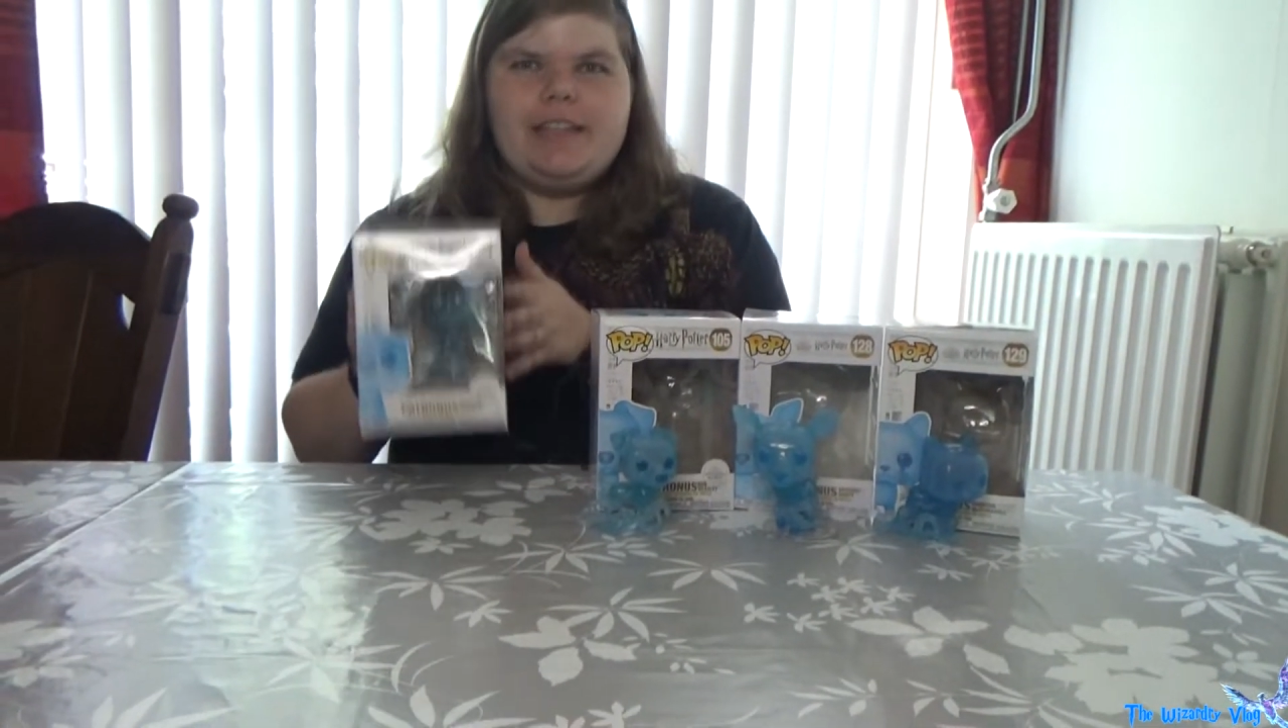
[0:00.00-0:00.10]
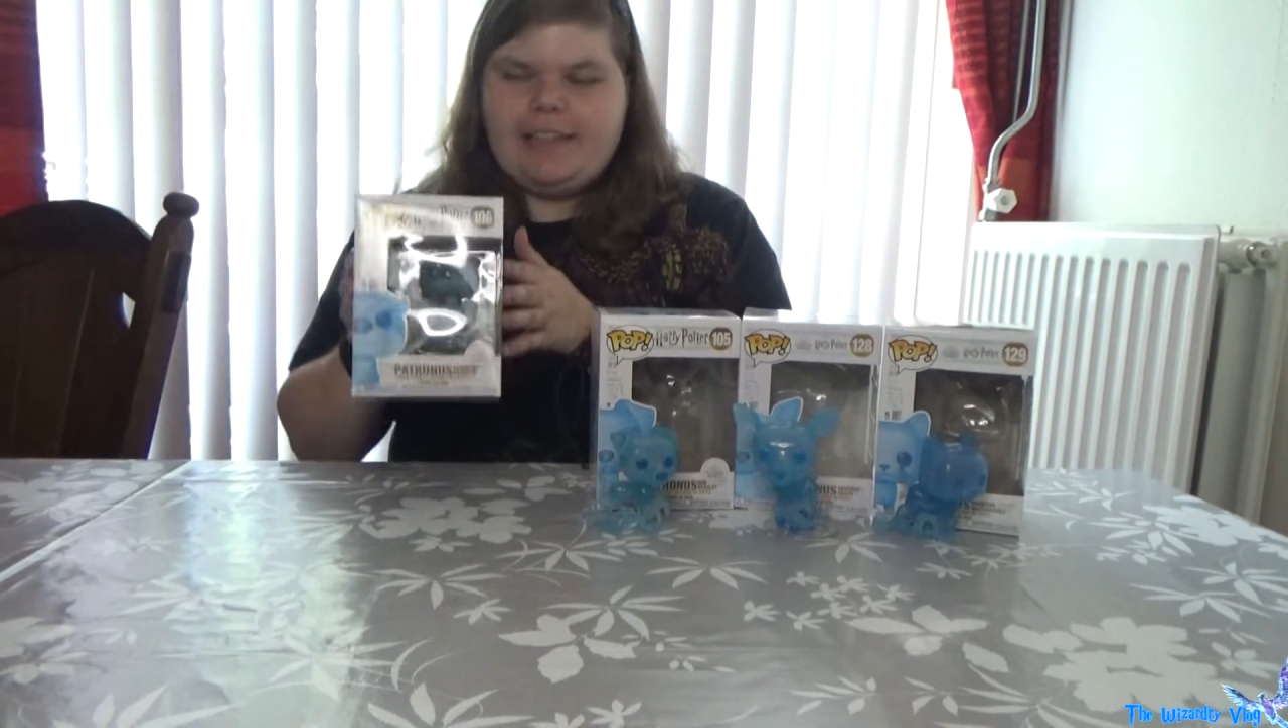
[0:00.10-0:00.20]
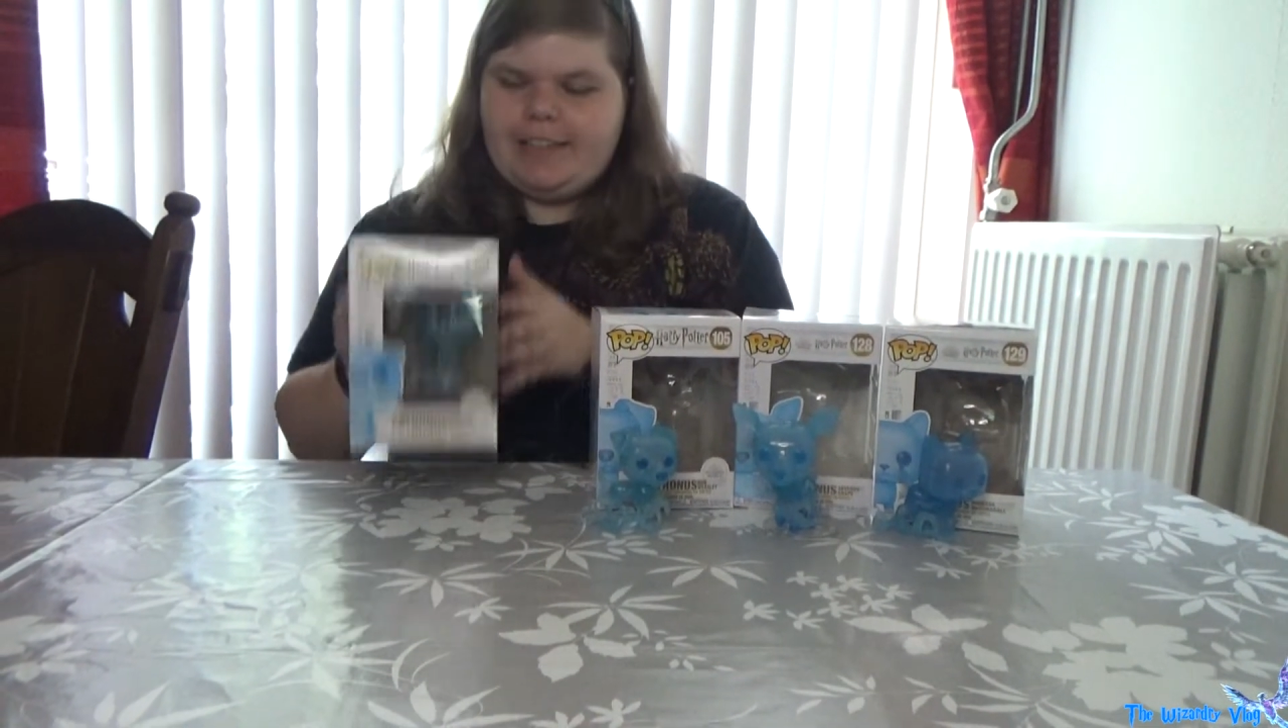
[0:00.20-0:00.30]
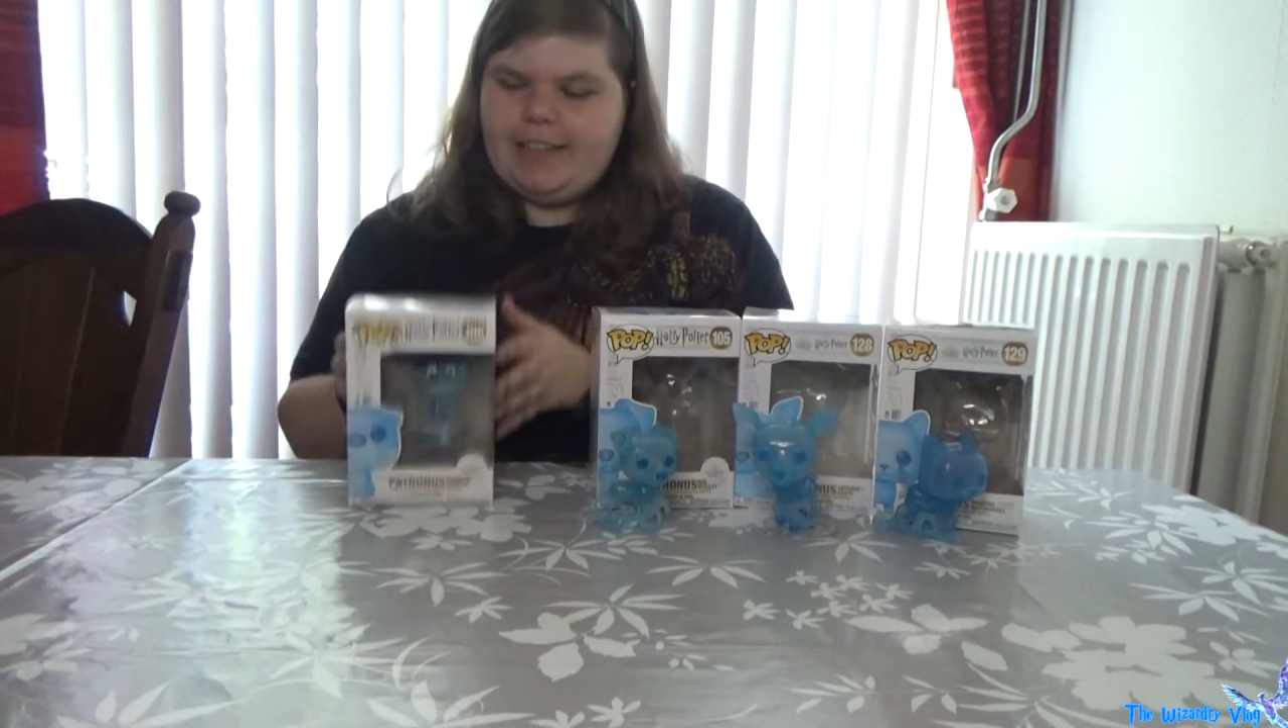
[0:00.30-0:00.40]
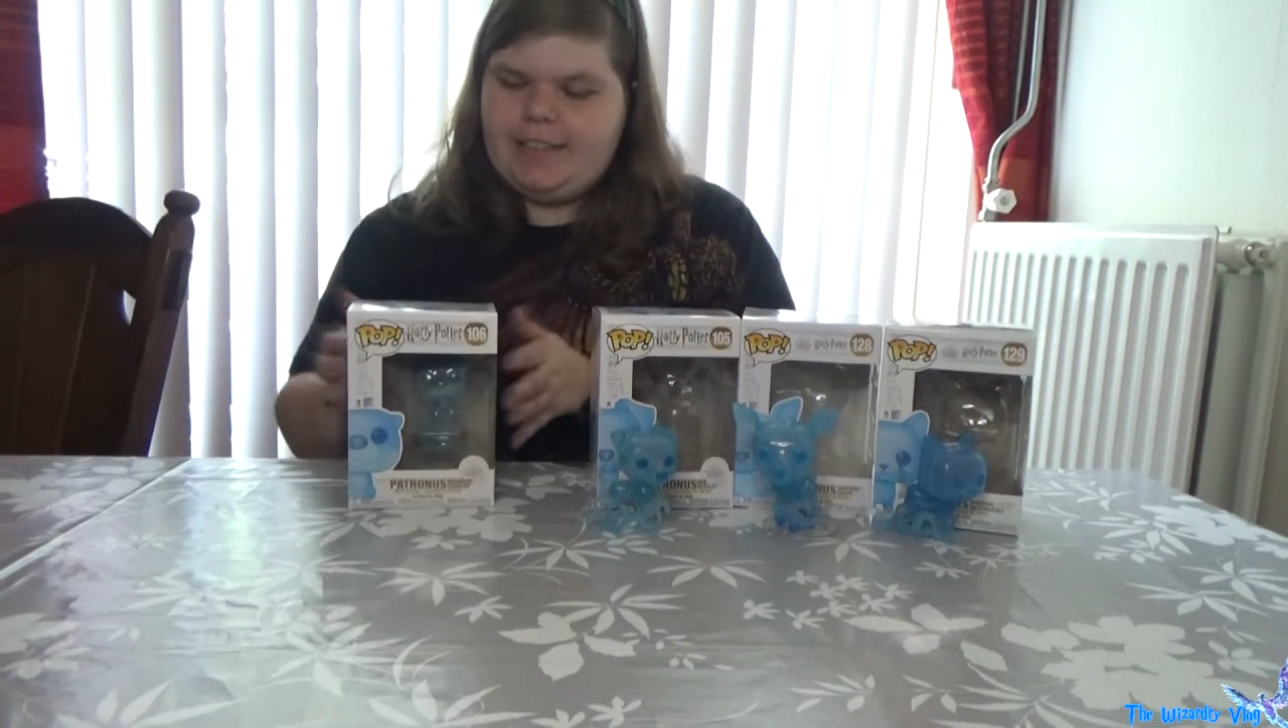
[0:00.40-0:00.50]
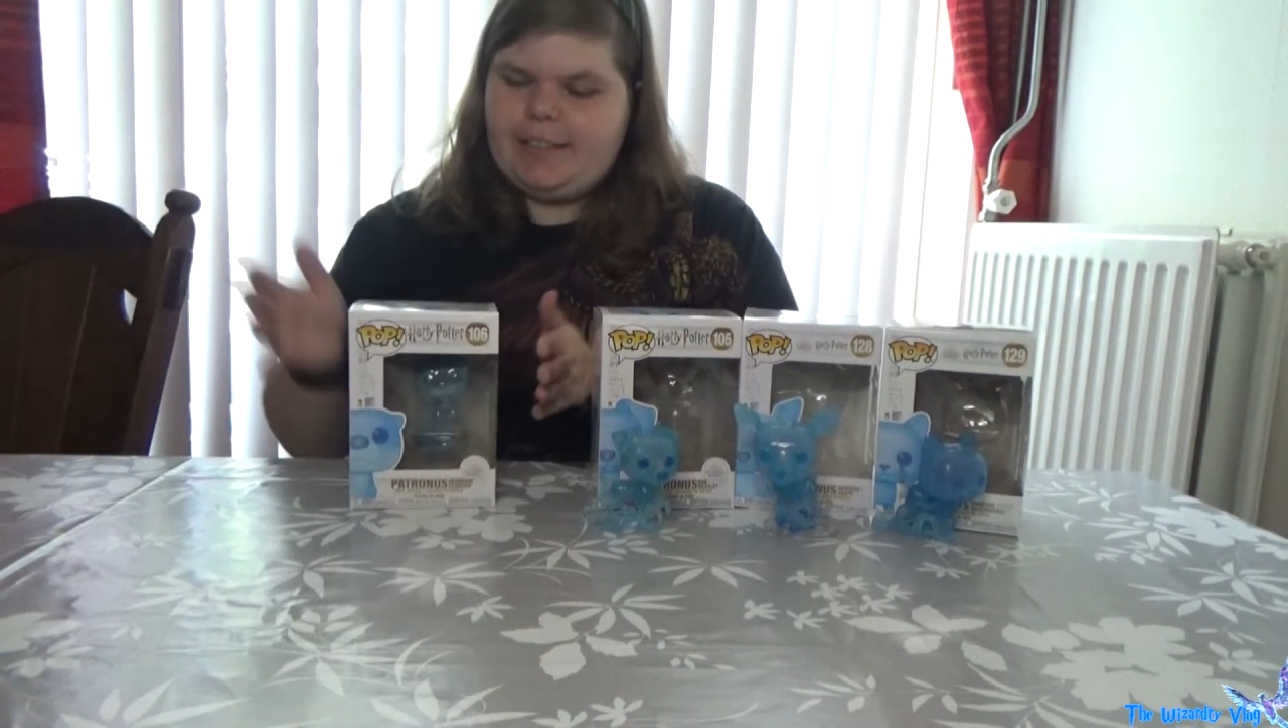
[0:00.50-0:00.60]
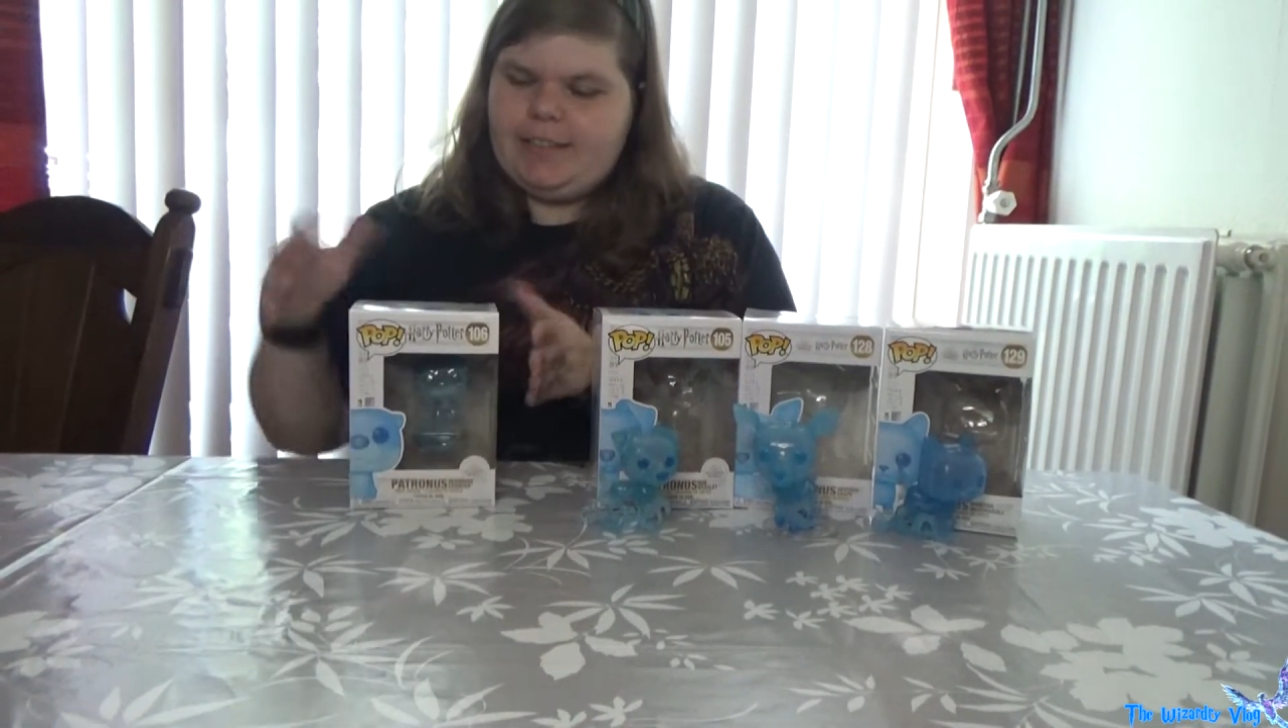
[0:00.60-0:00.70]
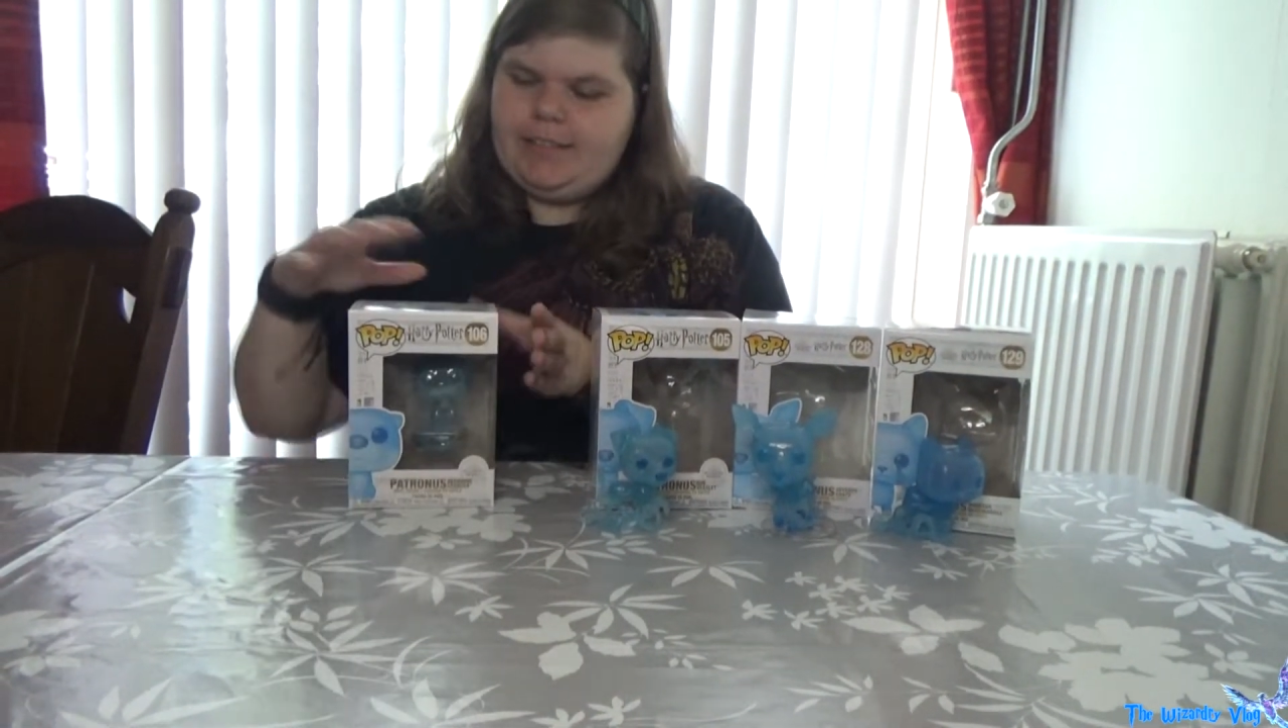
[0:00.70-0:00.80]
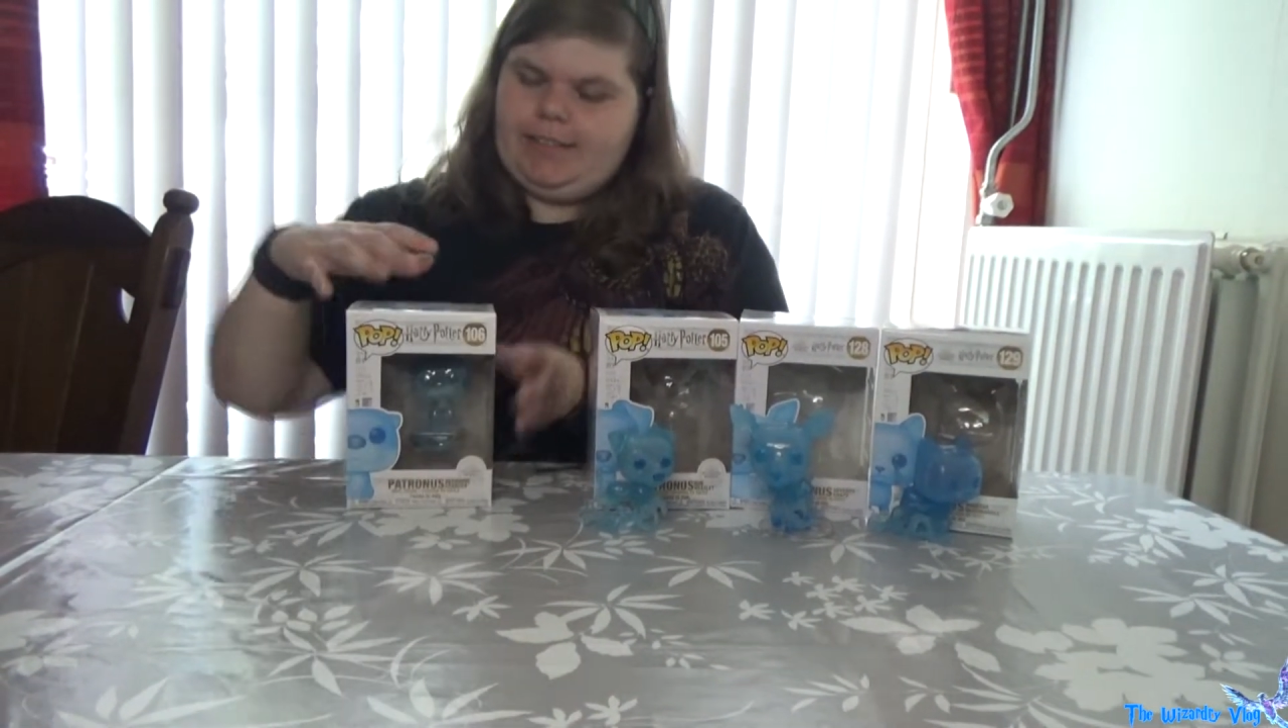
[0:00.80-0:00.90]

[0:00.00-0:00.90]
light.